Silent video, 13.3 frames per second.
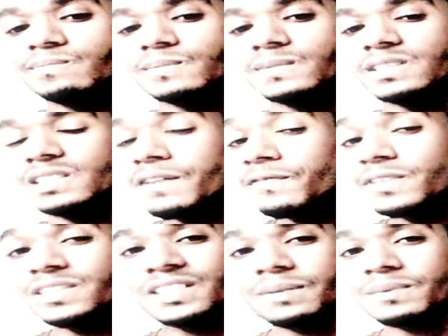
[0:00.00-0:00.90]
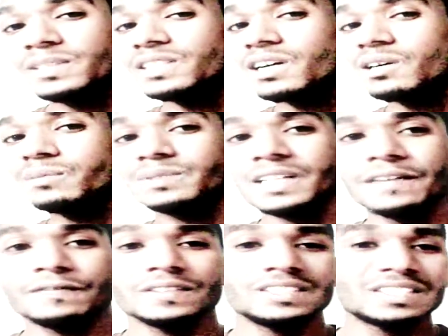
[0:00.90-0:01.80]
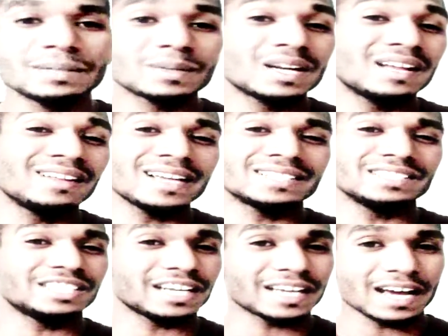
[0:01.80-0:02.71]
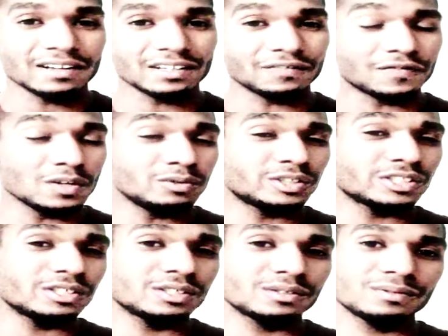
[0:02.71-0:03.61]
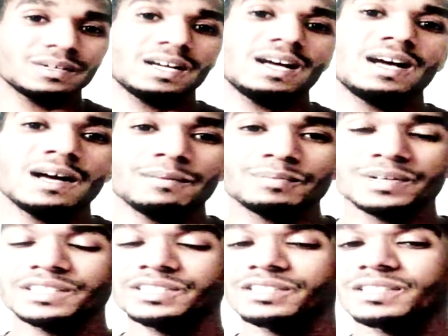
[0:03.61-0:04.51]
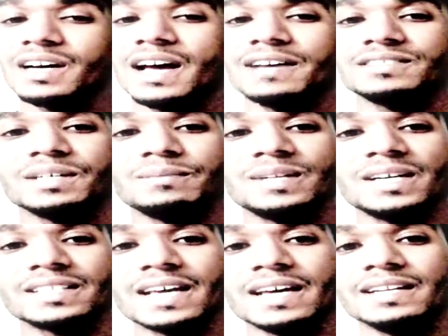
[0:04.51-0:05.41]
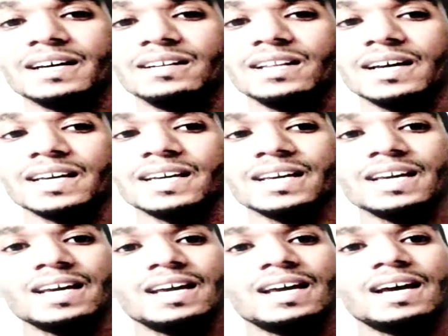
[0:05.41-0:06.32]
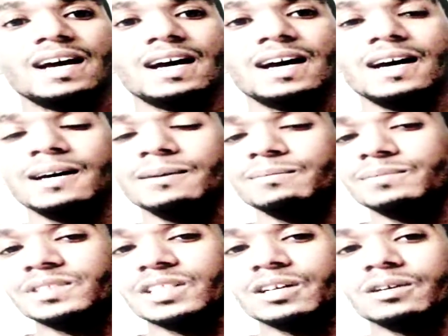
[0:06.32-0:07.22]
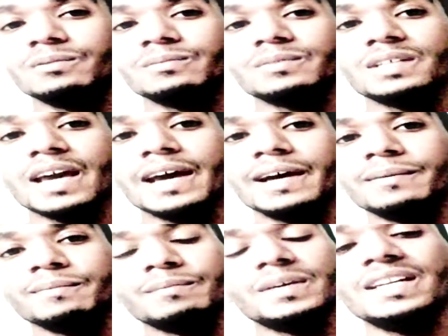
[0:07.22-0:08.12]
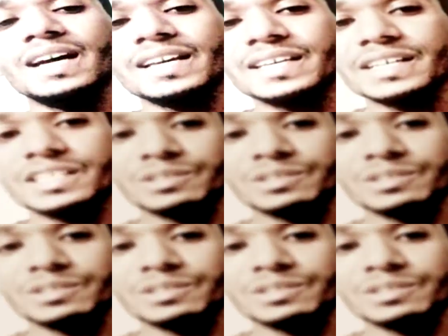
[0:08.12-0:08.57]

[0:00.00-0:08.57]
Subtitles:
definitely something dope, definitely something I'd like to check out in the future. I'm pretty sure they'll have something like that in LA. So yeah, Midnight Kids